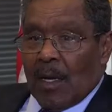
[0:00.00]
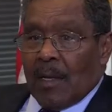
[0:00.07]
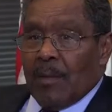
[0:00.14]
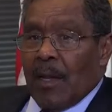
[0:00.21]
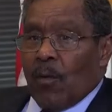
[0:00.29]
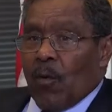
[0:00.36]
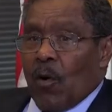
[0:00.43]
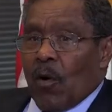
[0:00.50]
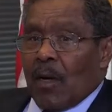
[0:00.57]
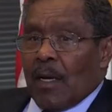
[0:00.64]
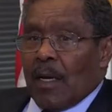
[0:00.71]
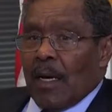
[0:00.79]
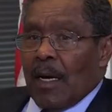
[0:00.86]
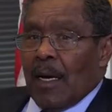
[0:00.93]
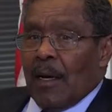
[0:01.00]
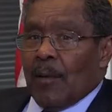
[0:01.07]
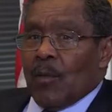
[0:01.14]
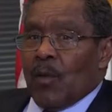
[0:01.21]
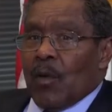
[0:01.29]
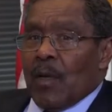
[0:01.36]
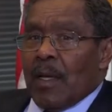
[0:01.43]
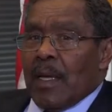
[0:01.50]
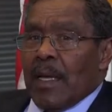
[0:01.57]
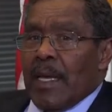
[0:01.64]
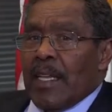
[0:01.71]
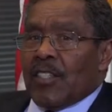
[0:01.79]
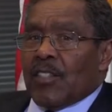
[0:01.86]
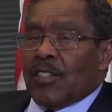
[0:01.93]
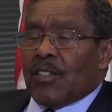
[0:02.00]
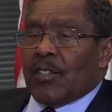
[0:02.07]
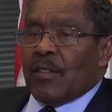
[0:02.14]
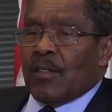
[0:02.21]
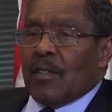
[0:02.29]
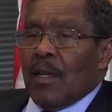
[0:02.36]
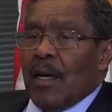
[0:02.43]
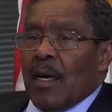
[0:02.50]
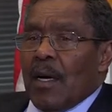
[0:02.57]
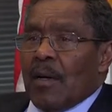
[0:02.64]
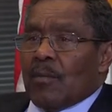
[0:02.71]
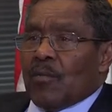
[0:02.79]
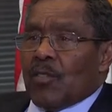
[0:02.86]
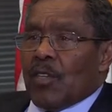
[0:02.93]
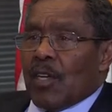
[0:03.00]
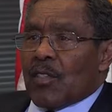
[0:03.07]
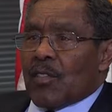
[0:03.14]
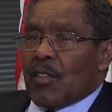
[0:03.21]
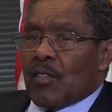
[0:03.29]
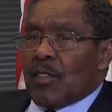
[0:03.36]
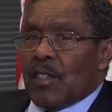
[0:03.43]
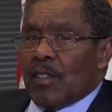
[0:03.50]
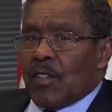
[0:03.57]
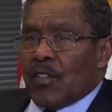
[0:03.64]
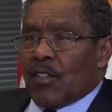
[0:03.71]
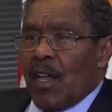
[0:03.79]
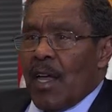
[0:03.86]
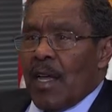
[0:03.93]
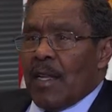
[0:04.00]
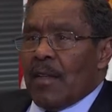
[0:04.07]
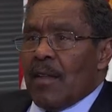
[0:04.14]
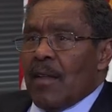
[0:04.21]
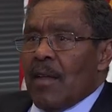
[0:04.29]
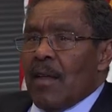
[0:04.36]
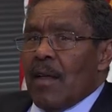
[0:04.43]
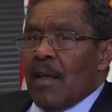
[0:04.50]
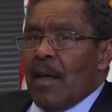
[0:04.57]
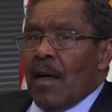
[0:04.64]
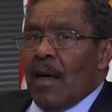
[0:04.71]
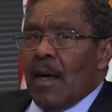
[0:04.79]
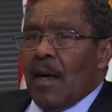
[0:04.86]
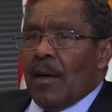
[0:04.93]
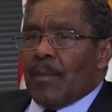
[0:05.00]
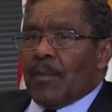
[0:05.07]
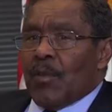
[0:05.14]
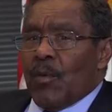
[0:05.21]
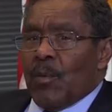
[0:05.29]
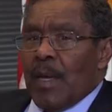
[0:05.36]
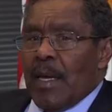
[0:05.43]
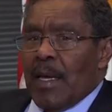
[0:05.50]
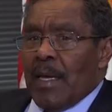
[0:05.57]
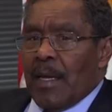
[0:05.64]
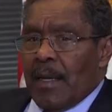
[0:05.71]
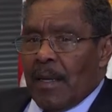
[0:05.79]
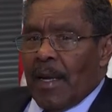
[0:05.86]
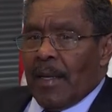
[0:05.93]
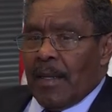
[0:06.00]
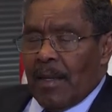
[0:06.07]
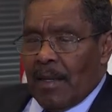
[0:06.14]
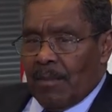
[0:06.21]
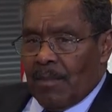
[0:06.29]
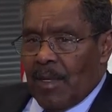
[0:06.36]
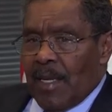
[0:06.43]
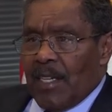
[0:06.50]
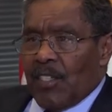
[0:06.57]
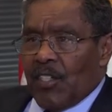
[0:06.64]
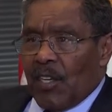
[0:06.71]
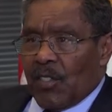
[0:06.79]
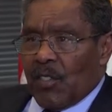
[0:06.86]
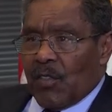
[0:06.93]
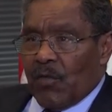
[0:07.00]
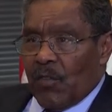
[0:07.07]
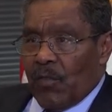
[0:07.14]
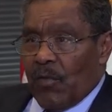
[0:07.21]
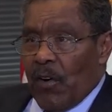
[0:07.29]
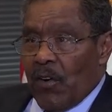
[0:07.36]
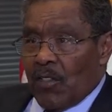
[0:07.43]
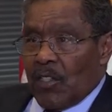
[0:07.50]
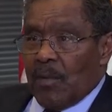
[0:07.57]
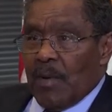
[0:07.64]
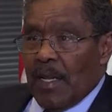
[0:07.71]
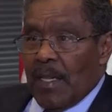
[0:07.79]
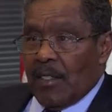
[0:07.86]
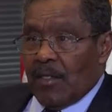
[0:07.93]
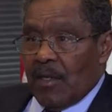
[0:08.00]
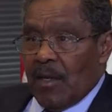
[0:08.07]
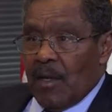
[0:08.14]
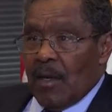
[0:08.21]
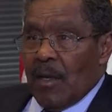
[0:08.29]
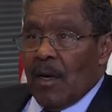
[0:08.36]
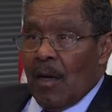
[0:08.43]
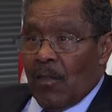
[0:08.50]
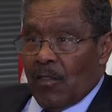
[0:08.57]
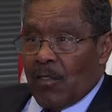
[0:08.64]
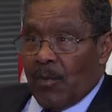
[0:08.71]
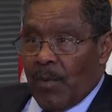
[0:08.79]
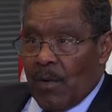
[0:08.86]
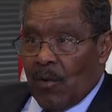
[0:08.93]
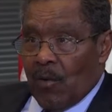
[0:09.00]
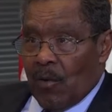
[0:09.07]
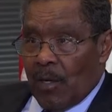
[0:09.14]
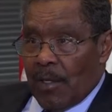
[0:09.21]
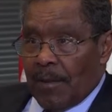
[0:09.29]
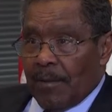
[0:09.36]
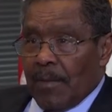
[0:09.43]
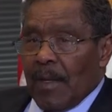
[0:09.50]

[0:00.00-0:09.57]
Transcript: committee work. Each justice is assigned to be like the lead justice for various committees of the Supreme Court